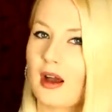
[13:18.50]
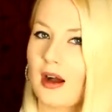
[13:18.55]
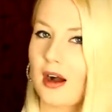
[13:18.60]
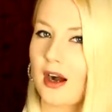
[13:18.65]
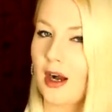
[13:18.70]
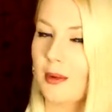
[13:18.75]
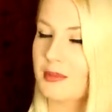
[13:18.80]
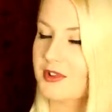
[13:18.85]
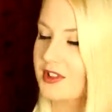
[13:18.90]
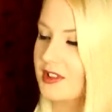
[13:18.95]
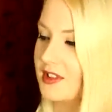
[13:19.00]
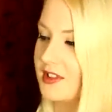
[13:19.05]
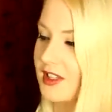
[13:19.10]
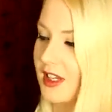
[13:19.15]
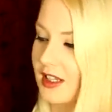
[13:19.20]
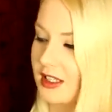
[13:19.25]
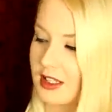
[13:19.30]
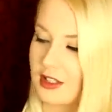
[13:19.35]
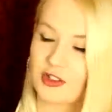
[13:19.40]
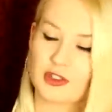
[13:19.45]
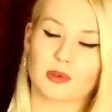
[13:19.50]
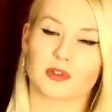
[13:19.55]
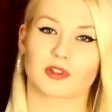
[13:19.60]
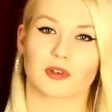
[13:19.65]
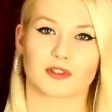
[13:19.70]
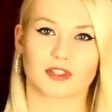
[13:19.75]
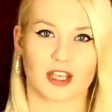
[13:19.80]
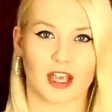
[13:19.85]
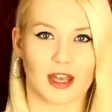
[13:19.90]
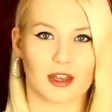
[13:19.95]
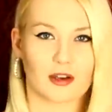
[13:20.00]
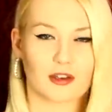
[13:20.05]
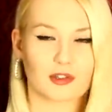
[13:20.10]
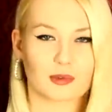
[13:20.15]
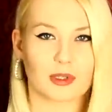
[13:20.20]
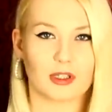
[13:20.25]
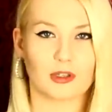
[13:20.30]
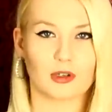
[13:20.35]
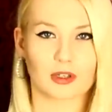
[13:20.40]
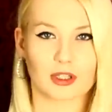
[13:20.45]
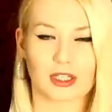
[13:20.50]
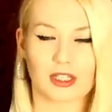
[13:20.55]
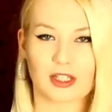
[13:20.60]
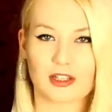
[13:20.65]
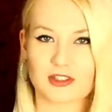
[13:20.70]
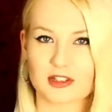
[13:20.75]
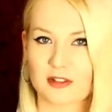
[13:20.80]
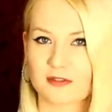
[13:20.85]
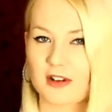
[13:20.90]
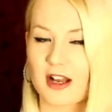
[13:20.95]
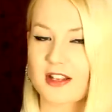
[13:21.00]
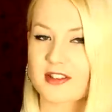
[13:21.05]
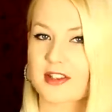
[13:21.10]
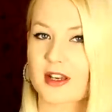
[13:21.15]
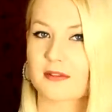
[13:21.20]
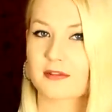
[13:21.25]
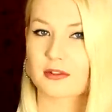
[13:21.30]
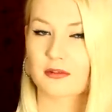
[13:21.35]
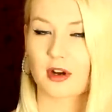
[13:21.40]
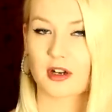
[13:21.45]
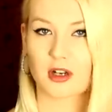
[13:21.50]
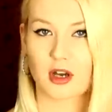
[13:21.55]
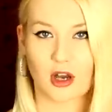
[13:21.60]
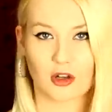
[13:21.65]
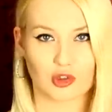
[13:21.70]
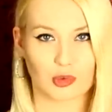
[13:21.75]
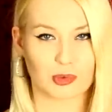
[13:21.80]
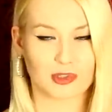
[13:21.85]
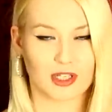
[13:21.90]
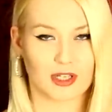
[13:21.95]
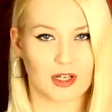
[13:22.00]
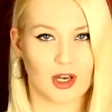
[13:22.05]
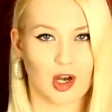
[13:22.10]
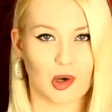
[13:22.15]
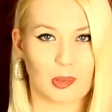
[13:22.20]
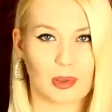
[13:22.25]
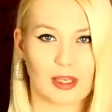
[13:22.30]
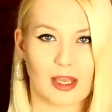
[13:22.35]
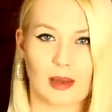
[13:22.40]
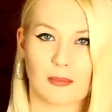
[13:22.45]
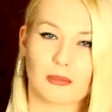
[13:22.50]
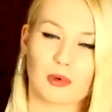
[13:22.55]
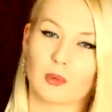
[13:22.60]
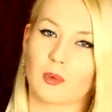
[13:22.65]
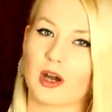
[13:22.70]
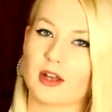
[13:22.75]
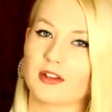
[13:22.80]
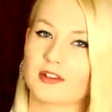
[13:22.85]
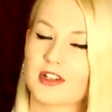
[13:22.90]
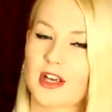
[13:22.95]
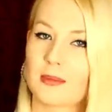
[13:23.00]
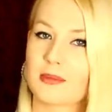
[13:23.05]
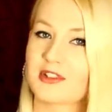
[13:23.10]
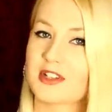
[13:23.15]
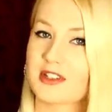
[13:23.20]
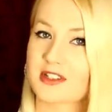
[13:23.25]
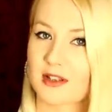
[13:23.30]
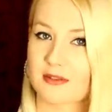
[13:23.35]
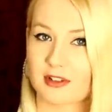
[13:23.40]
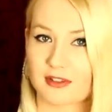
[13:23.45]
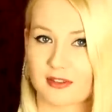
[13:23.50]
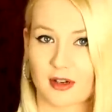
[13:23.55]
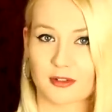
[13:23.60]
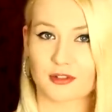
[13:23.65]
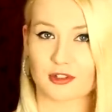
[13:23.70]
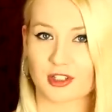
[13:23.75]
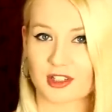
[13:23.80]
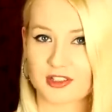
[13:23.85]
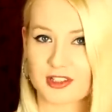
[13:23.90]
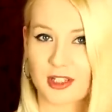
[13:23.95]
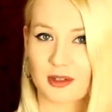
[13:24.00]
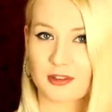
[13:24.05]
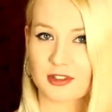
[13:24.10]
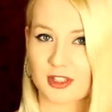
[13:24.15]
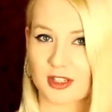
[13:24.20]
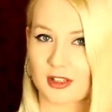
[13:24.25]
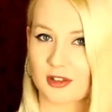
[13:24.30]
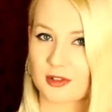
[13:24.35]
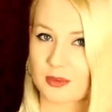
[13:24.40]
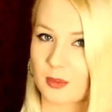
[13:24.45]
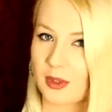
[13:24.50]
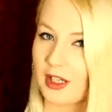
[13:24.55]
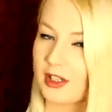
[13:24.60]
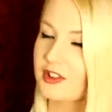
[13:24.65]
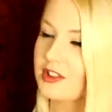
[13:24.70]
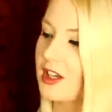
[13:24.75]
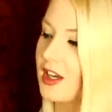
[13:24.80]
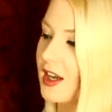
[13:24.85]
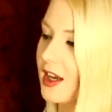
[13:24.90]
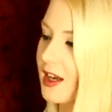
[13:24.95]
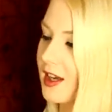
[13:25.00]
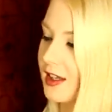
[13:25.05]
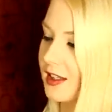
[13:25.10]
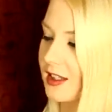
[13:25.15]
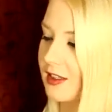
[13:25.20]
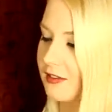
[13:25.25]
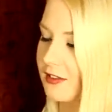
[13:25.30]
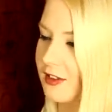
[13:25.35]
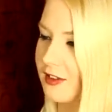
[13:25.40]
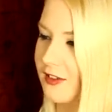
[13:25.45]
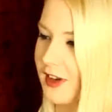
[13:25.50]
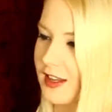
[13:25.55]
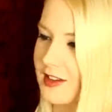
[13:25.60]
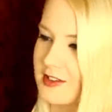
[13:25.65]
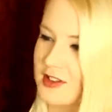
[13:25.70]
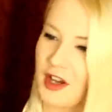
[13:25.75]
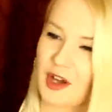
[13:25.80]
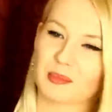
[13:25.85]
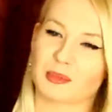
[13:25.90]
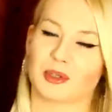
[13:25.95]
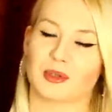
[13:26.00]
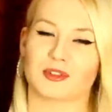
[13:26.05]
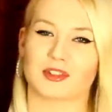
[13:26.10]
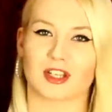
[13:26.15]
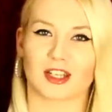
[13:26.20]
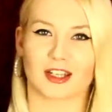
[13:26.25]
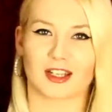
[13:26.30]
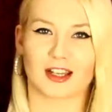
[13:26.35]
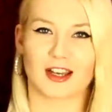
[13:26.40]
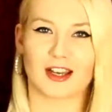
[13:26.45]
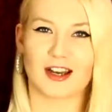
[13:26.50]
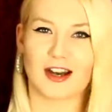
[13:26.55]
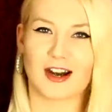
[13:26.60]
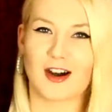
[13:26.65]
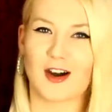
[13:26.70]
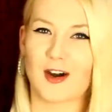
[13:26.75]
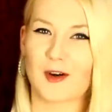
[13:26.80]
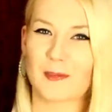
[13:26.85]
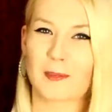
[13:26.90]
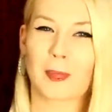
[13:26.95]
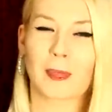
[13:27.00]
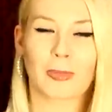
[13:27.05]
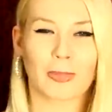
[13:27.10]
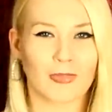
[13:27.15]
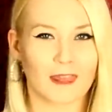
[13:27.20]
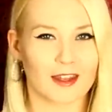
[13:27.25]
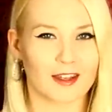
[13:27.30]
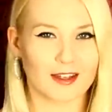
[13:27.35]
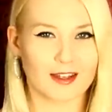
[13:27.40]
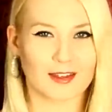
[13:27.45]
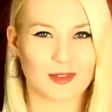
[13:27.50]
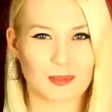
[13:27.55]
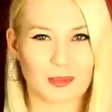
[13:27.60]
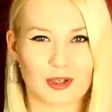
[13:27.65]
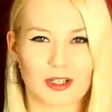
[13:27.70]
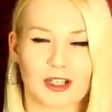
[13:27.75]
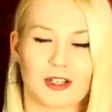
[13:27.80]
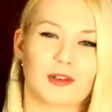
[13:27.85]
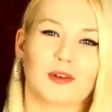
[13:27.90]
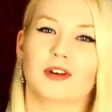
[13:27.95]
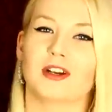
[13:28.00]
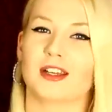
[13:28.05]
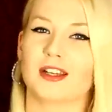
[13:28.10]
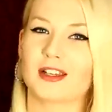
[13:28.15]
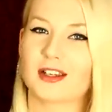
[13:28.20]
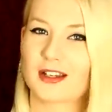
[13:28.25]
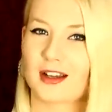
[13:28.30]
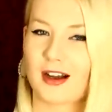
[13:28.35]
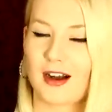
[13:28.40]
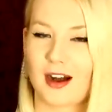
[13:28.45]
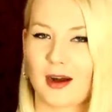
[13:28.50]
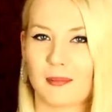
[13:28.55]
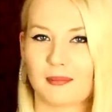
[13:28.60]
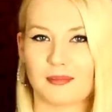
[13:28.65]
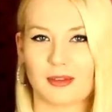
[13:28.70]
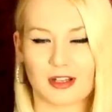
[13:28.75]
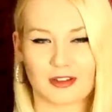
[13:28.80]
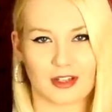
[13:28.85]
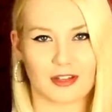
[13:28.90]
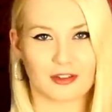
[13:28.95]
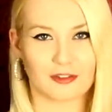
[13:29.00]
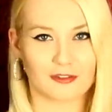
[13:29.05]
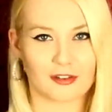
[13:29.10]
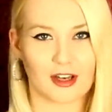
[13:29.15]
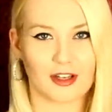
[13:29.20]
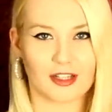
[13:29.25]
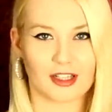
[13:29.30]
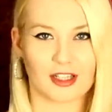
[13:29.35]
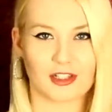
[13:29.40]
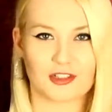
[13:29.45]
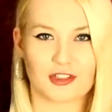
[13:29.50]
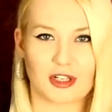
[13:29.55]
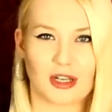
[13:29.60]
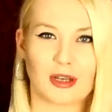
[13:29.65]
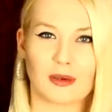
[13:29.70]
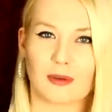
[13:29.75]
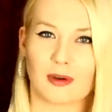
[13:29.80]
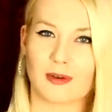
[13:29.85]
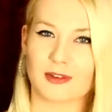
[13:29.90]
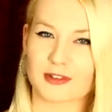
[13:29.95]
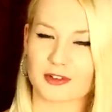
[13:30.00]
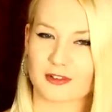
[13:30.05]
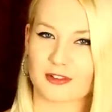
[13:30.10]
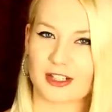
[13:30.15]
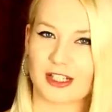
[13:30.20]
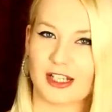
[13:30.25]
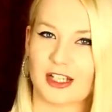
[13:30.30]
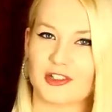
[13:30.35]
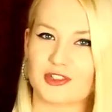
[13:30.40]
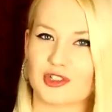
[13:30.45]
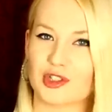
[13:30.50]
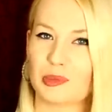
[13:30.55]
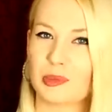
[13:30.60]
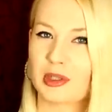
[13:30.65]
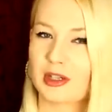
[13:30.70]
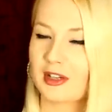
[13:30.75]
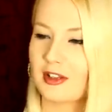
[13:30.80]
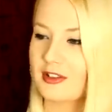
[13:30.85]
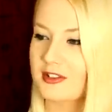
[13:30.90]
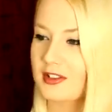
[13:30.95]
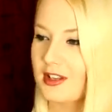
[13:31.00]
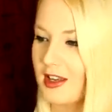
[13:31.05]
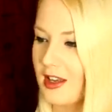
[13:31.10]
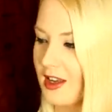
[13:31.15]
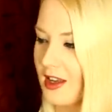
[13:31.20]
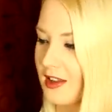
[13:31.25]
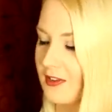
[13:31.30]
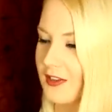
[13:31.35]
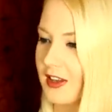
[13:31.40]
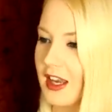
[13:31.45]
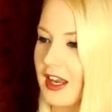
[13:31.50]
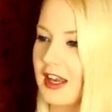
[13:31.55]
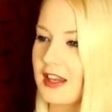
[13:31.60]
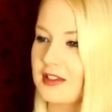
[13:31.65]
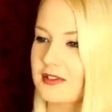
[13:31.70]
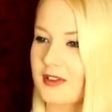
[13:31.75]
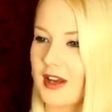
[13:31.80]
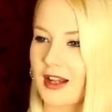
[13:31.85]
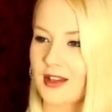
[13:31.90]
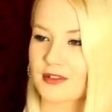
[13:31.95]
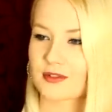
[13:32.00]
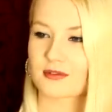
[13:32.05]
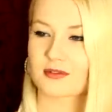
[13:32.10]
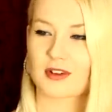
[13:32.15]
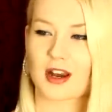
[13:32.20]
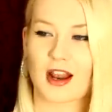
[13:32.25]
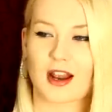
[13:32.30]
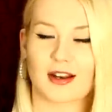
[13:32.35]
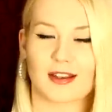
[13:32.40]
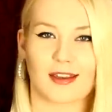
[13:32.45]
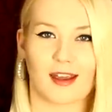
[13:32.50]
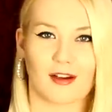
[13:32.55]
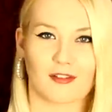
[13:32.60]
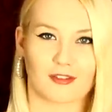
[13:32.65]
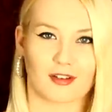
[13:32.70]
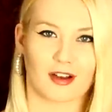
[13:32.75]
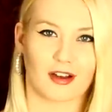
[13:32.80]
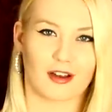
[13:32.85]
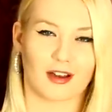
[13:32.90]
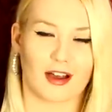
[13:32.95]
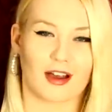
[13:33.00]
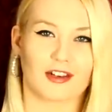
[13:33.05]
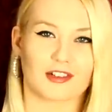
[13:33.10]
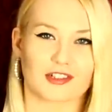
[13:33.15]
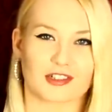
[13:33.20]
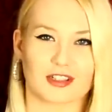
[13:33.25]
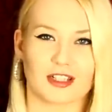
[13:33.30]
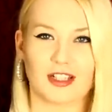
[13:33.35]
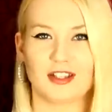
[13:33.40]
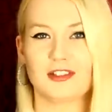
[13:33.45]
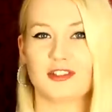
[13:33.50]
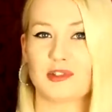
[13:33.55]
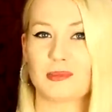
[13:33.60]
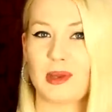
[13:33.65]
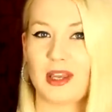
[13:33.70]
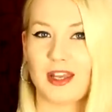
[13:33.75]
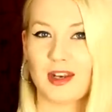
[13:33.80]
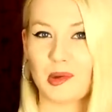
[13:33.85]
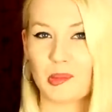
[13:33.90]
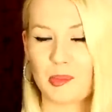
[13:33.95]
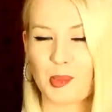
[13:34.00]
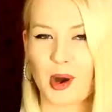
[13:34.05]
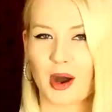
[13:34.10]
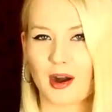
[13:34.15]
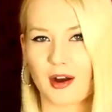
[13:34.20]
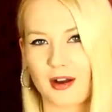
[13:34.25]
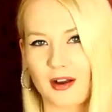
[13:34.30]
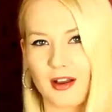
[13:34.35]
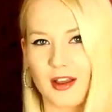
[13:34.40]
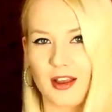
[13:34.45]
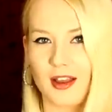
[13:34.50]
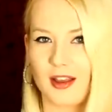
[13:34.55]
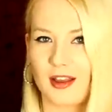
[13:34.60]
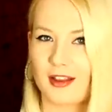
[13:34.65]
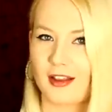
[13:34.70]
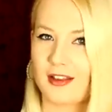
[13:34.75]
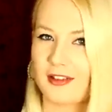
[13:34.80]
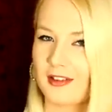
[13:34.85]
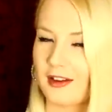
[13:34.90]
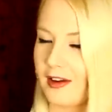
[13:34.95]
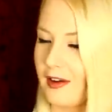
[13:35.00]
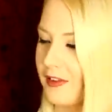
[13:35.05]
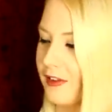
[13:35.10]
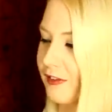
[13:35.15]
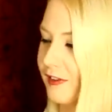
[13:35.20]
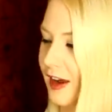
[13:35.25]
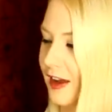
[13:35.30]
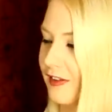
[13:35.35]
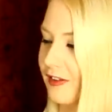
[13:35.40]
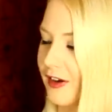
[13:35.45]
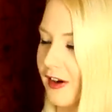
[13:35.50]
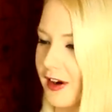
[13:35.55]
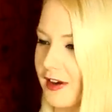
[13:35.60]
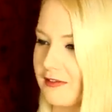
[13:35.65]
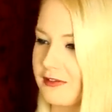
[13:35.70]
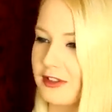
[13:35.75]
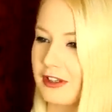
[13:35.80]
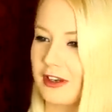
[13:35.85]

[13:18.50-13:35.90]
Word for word: Um, so the second issue is obviously AI suite locking it so the fans have to run at 100% RPM when the temp's at 75 degrees Celsius, which, given the fans that I'm using, um, is pretty annoying. Um, and then the third issue, well, it's not really issue because the case fans rarely ever actually spin, but uh, the fact that I've